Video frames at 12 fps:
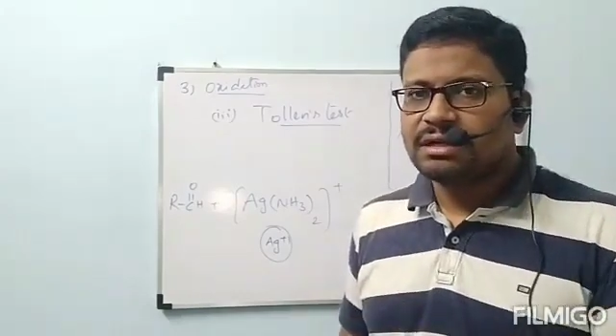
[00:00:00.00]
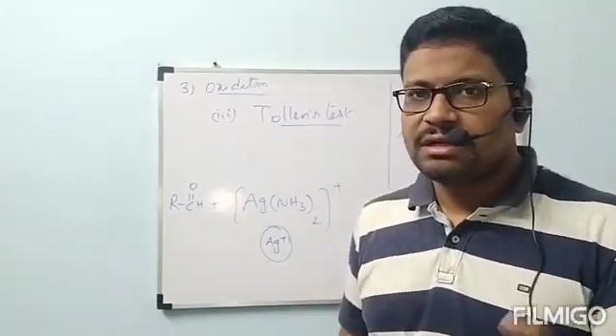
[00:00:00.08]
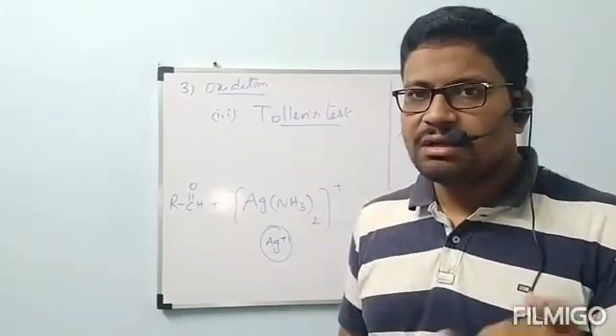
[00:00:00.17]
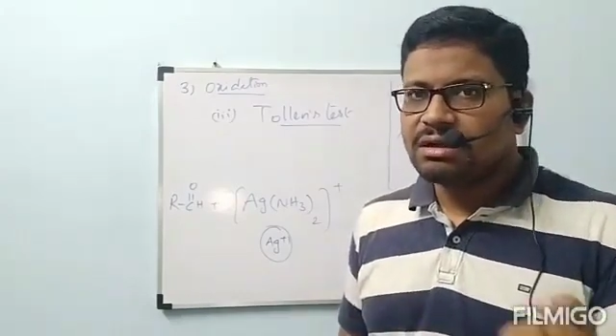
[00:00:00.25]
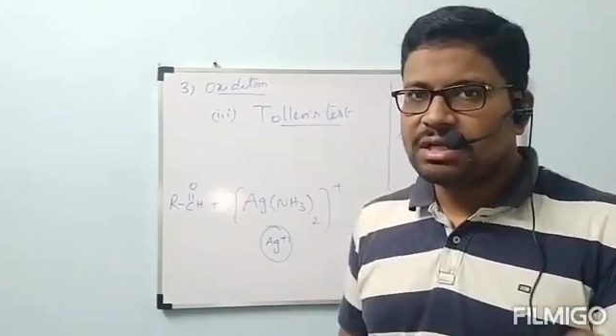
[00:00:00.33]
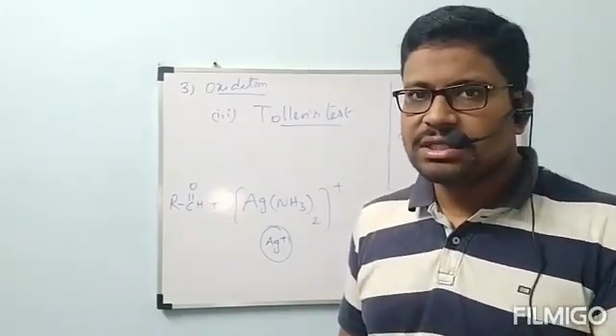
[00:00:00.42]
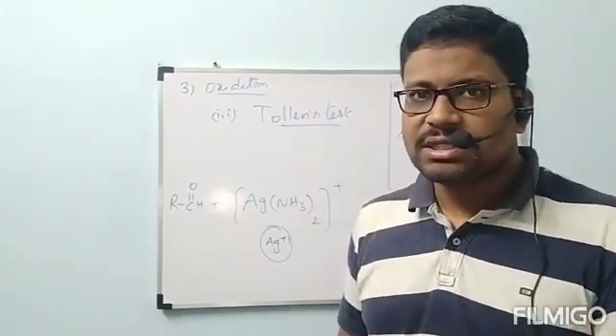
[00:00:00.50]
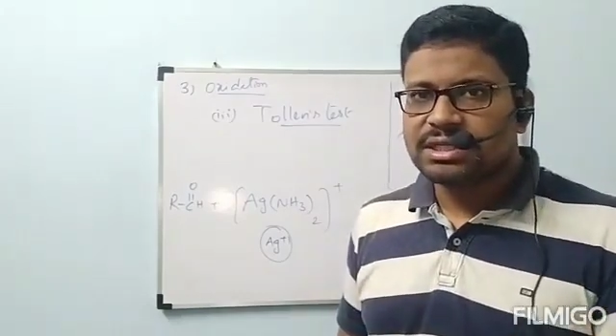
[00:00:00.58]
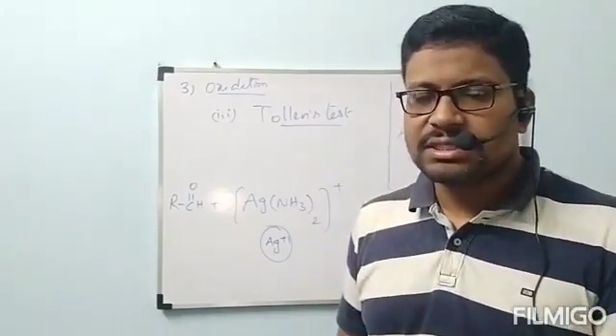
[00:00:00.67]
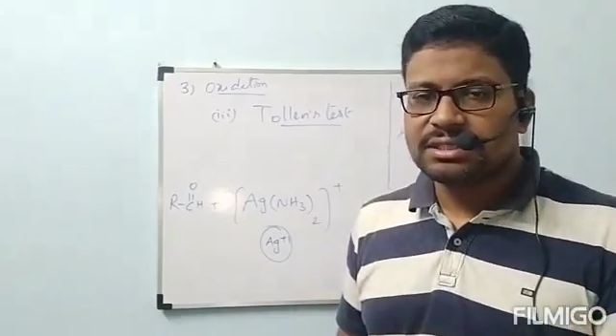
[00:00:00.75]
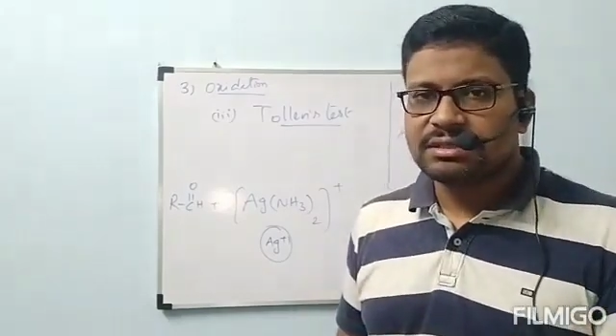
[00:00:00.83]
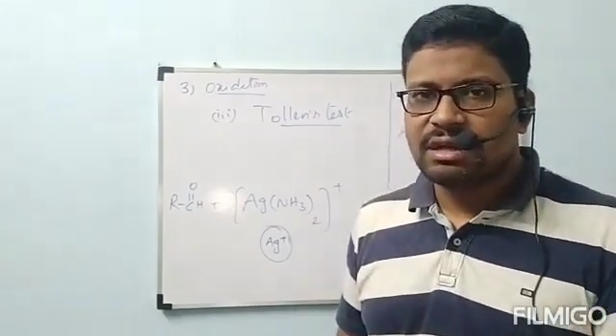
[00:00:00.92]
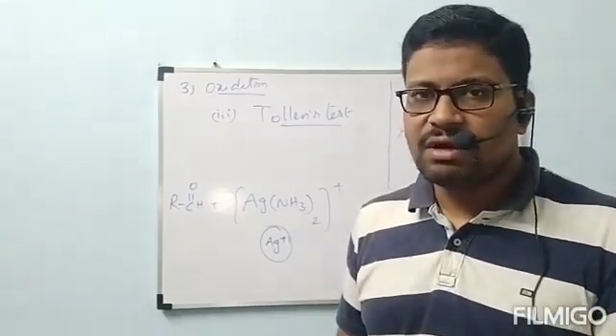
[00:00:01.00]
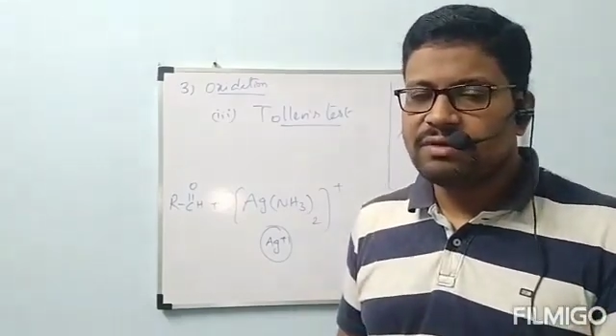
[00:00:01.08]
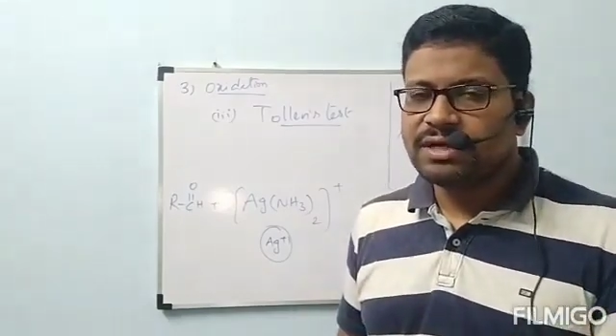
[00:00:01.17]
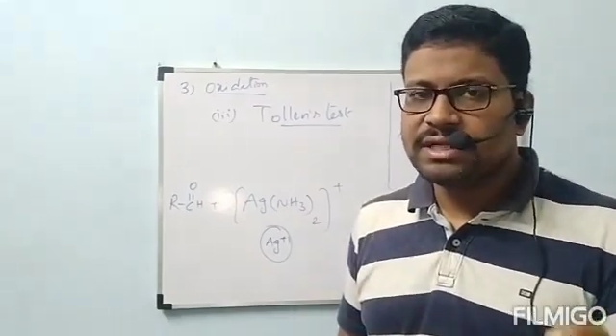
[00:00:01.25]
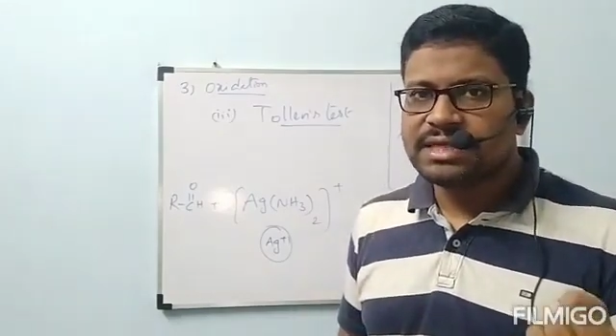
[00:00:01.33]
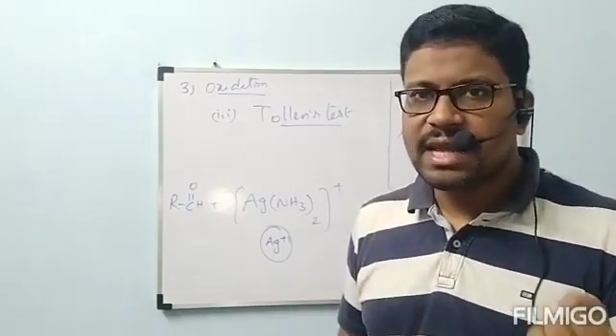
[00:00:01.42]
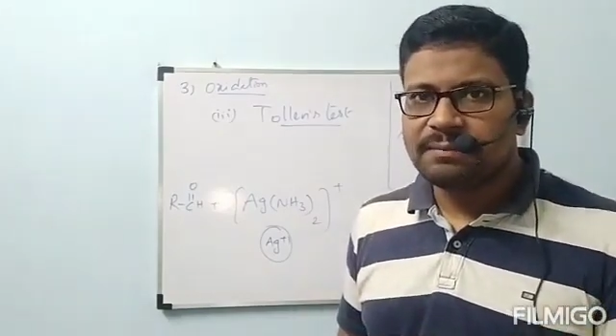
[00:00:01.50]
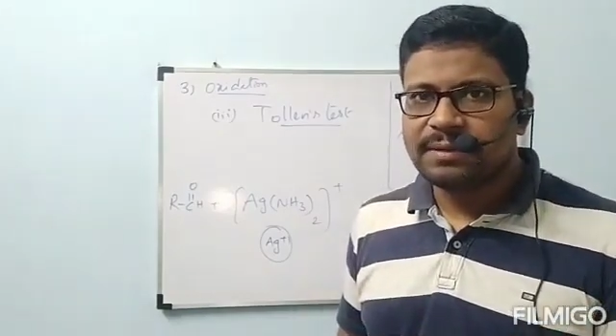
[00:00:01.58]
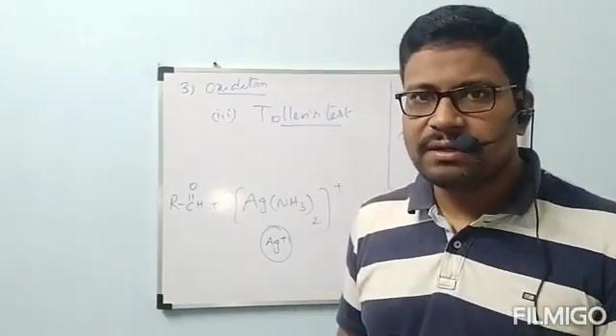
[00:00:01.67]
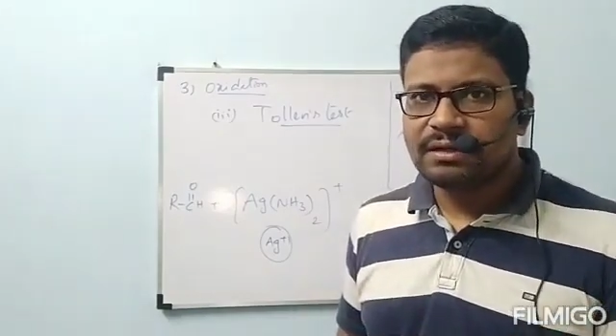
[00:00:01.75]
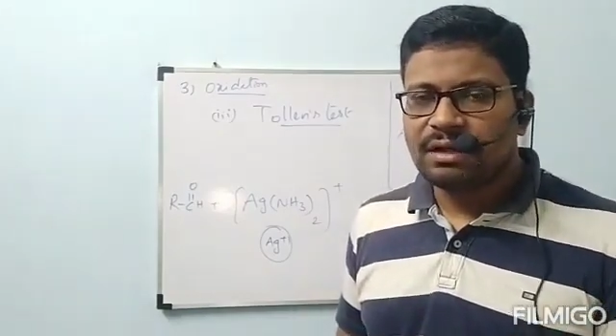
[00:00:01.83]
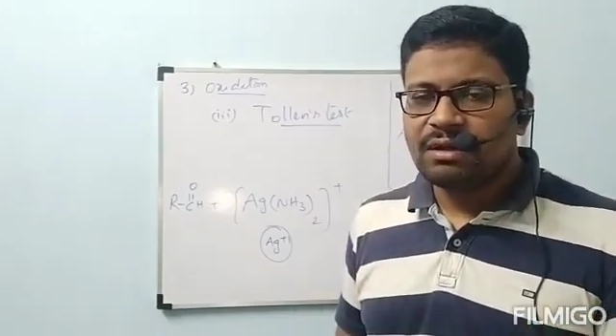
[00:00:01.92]
tolerance test, how it is
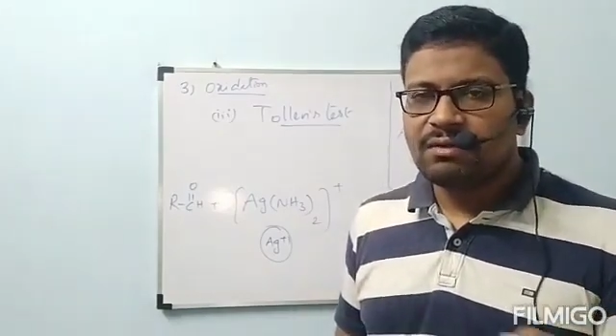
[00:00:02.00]
happened,